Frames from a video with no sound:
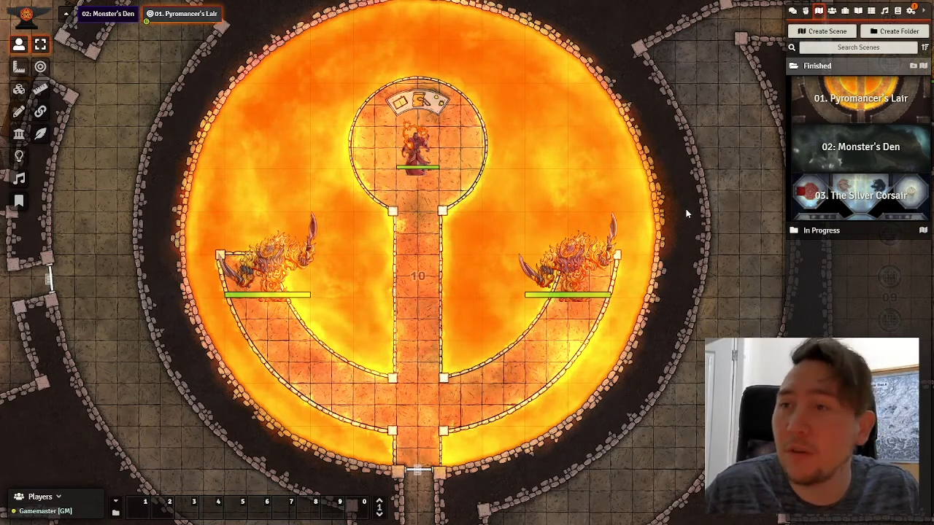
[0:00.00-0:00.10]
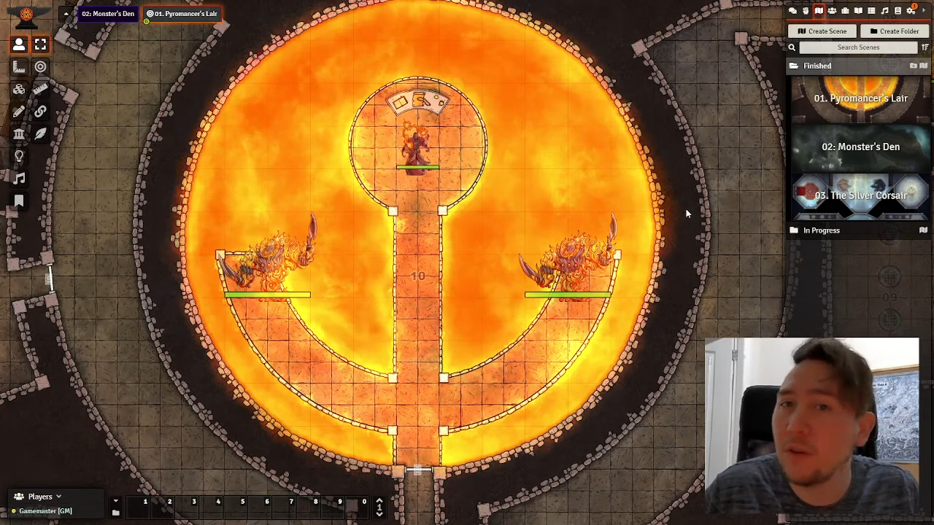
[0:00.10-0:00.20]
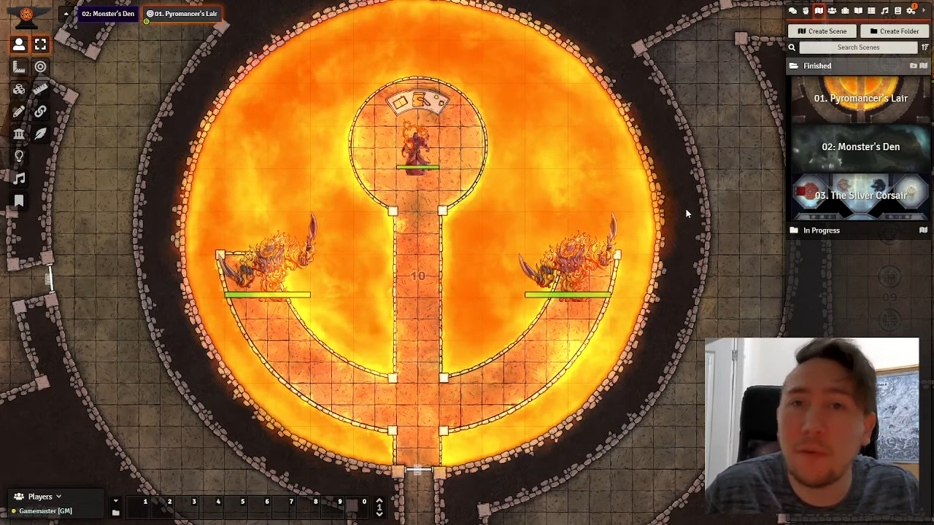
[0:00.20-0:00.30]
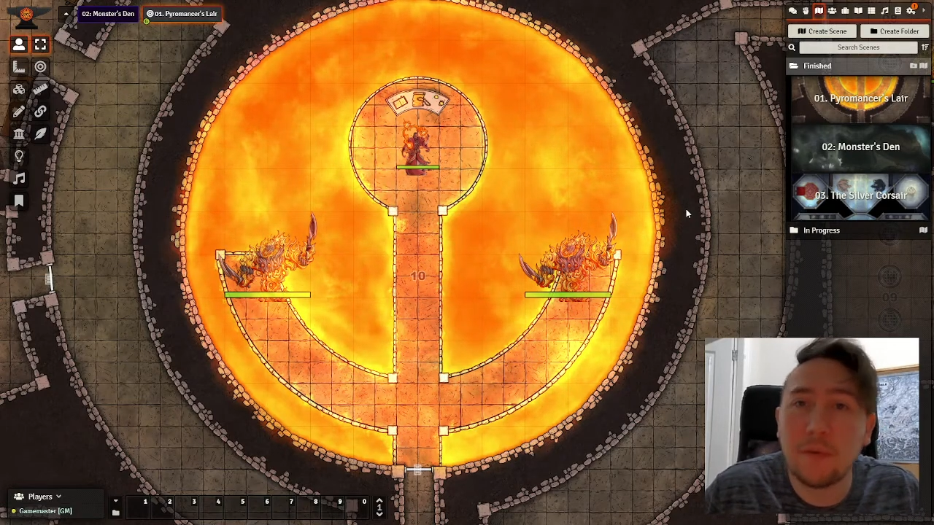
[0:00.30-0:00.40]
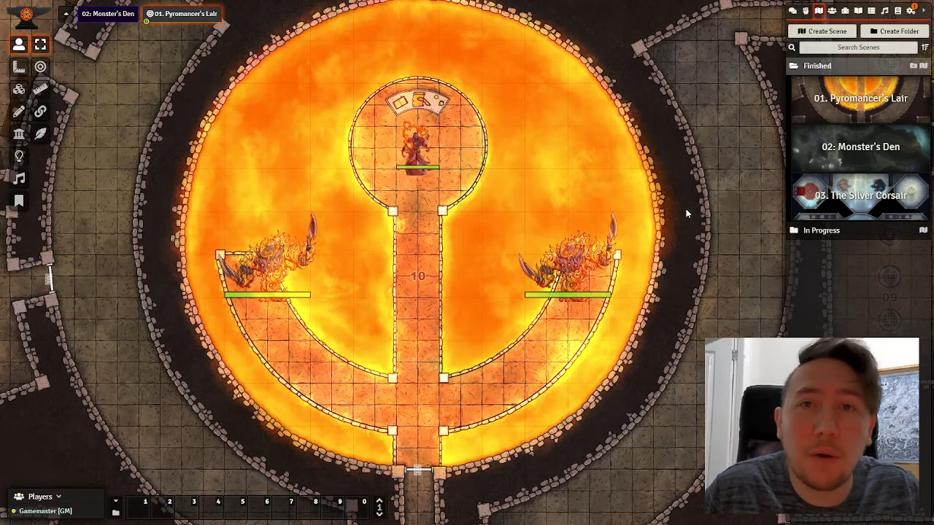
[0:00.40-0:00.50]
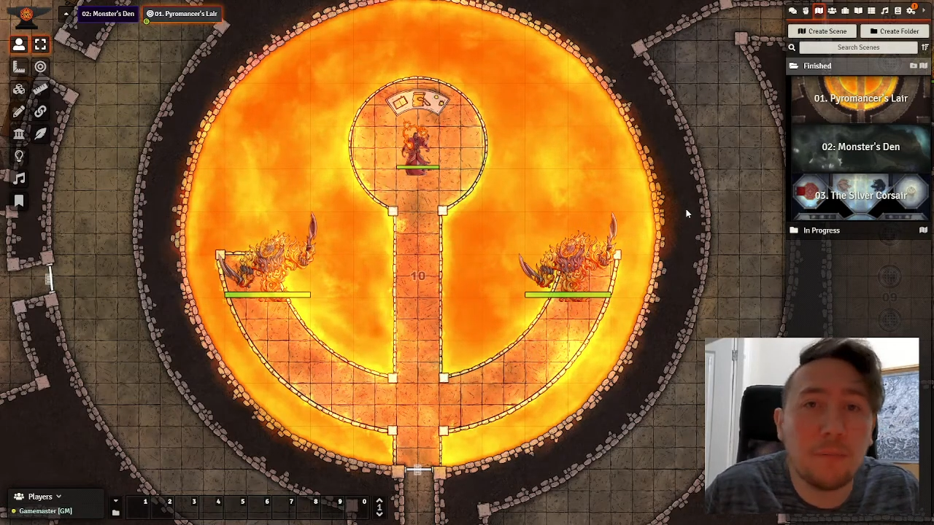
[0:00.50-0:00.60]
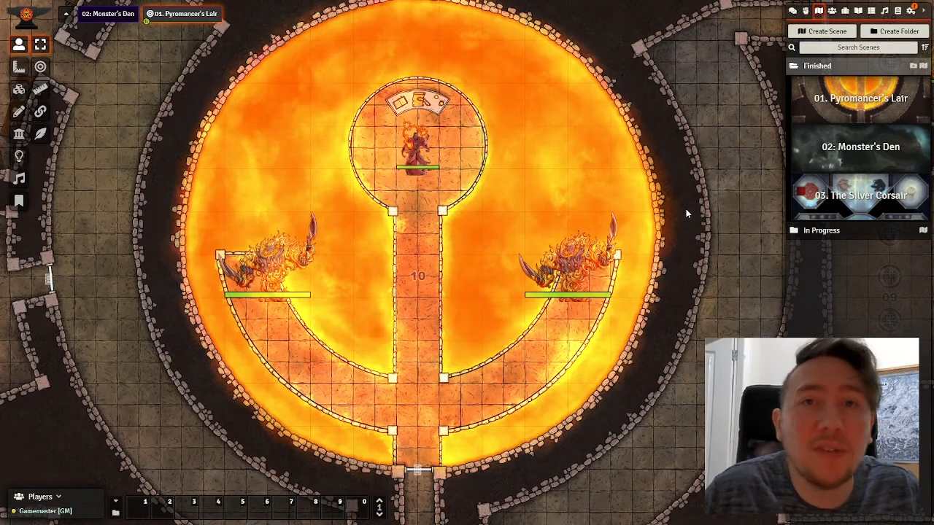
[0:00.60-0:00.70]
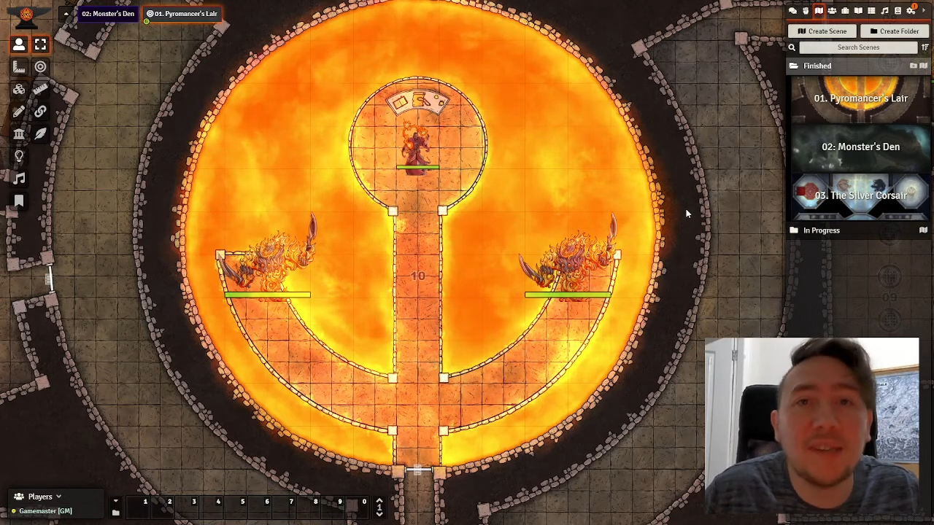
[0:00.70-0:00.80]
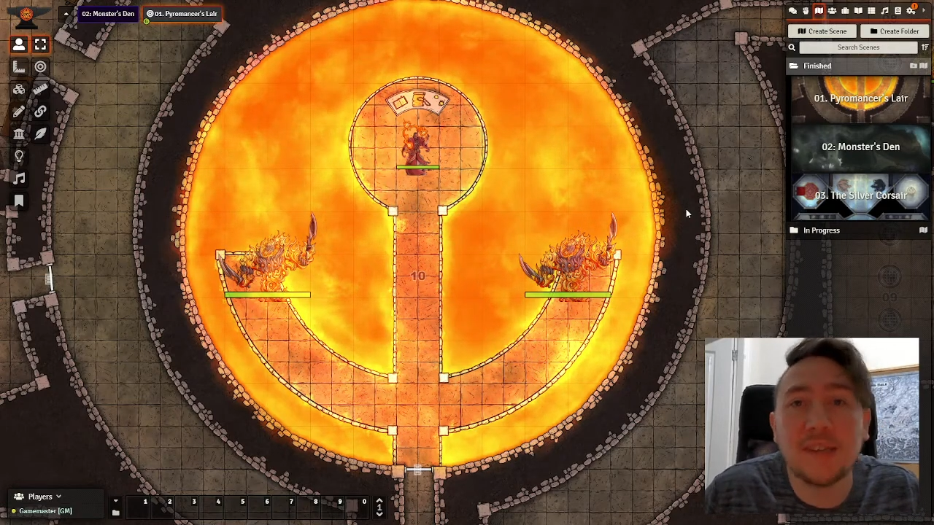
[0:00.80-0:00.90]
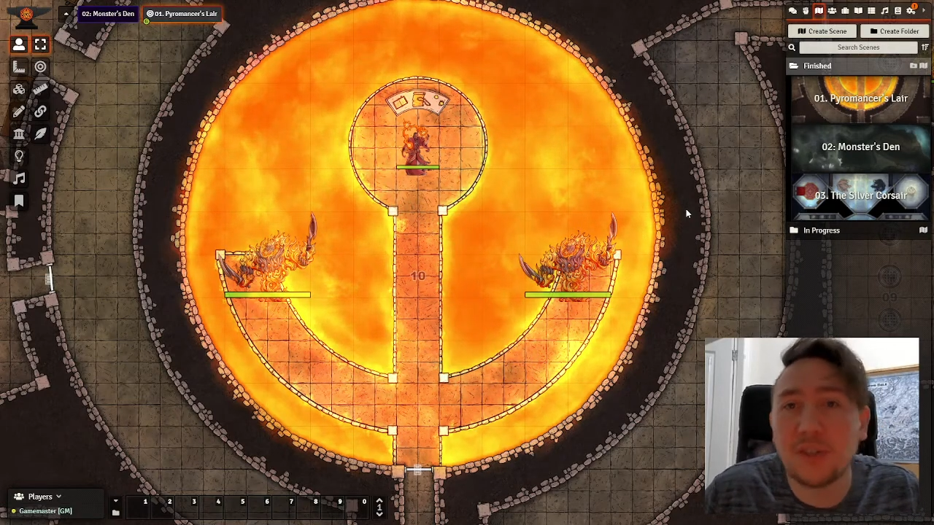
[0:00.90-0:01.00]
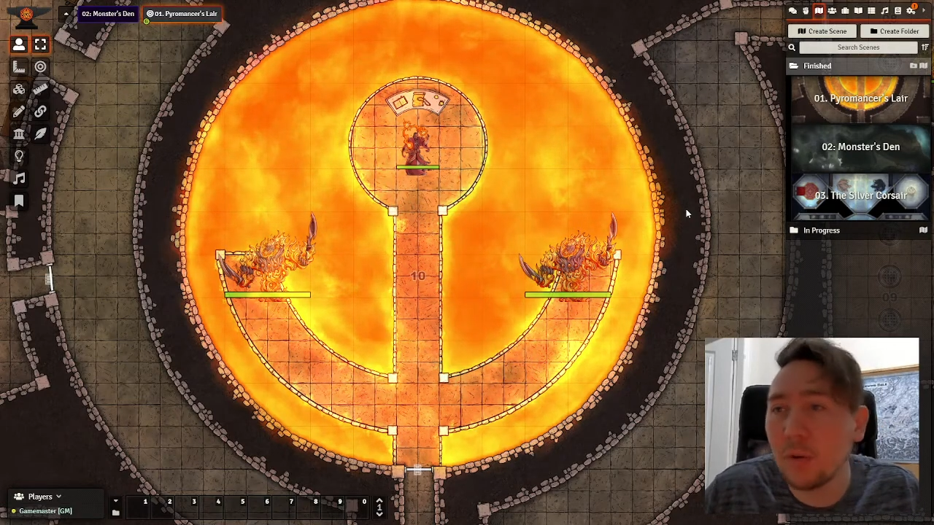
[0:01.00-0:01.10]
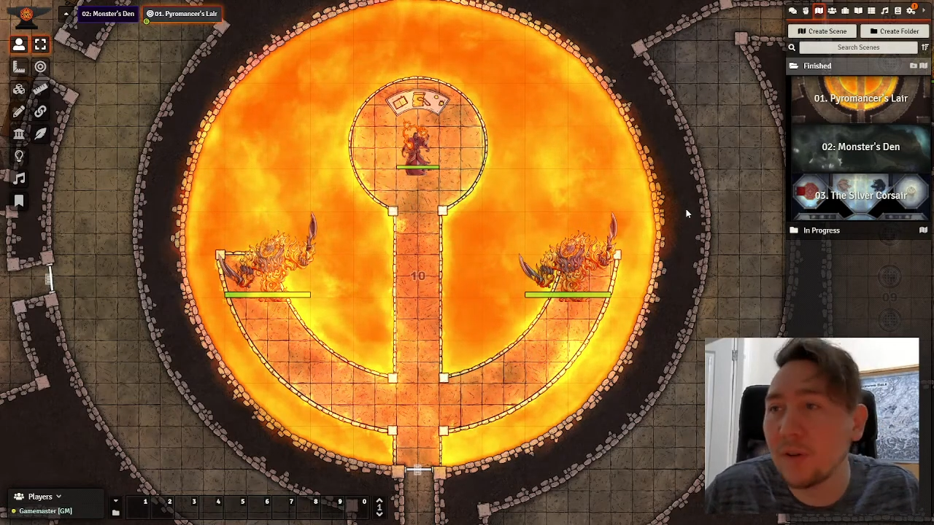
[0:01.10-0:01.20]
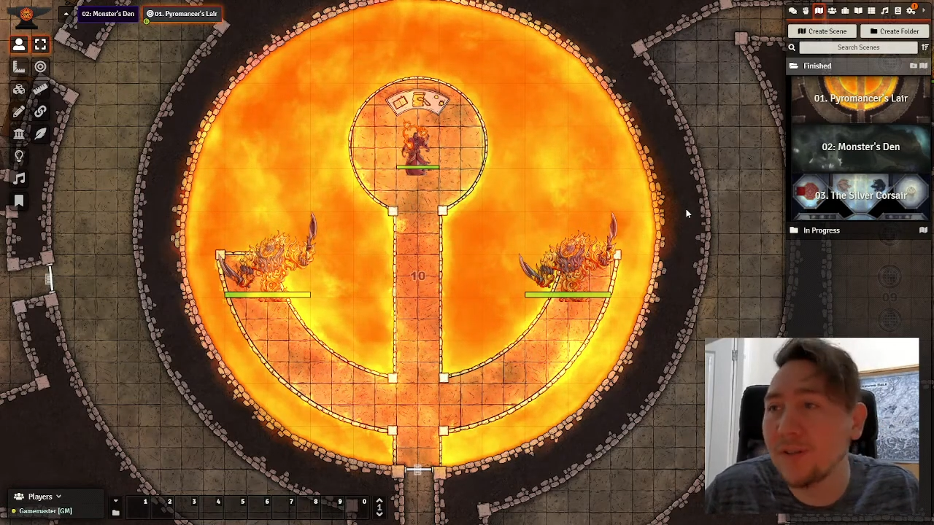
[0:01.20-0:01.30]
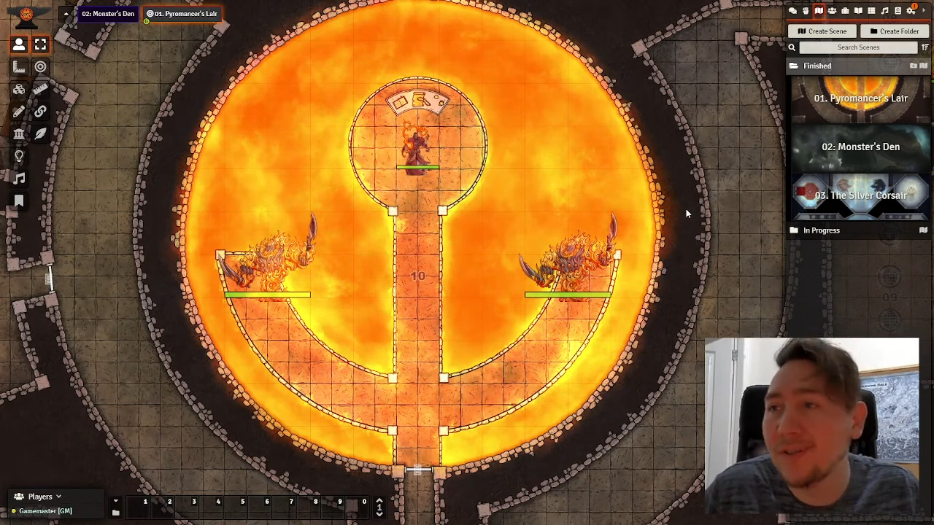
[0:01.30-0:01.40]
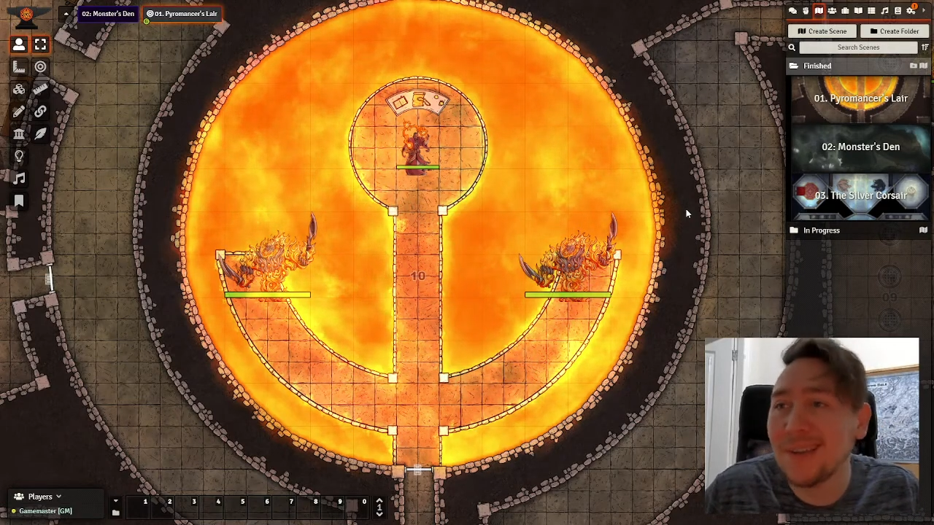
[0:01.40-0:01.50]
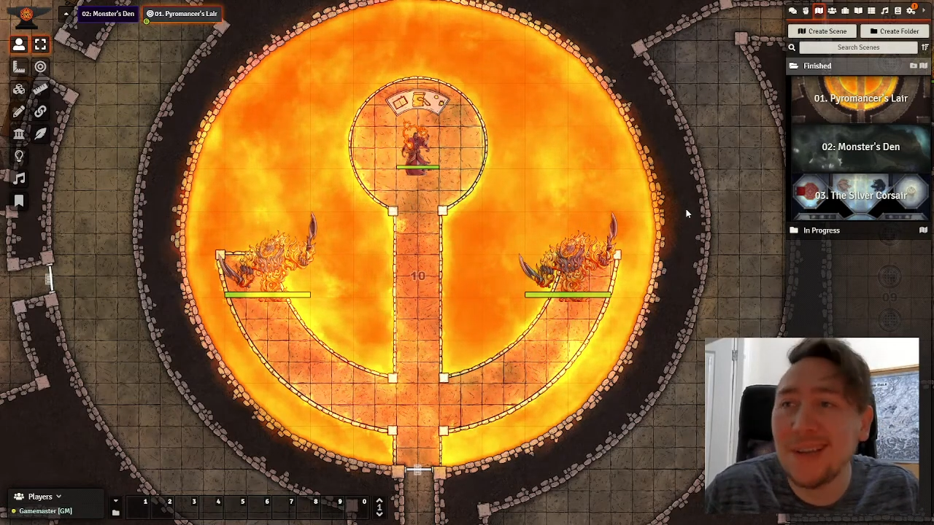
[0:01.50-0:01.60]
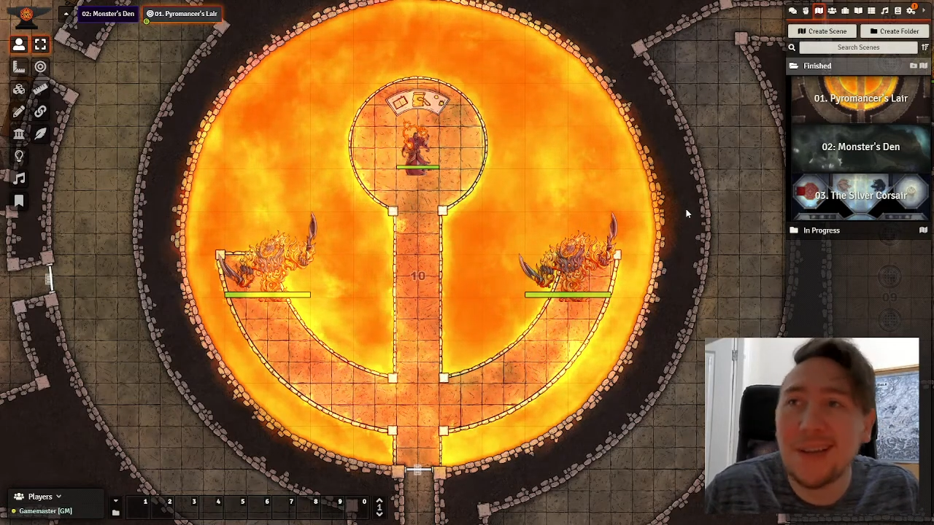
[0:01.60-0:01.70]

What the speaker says: You know, we've got music, tokens,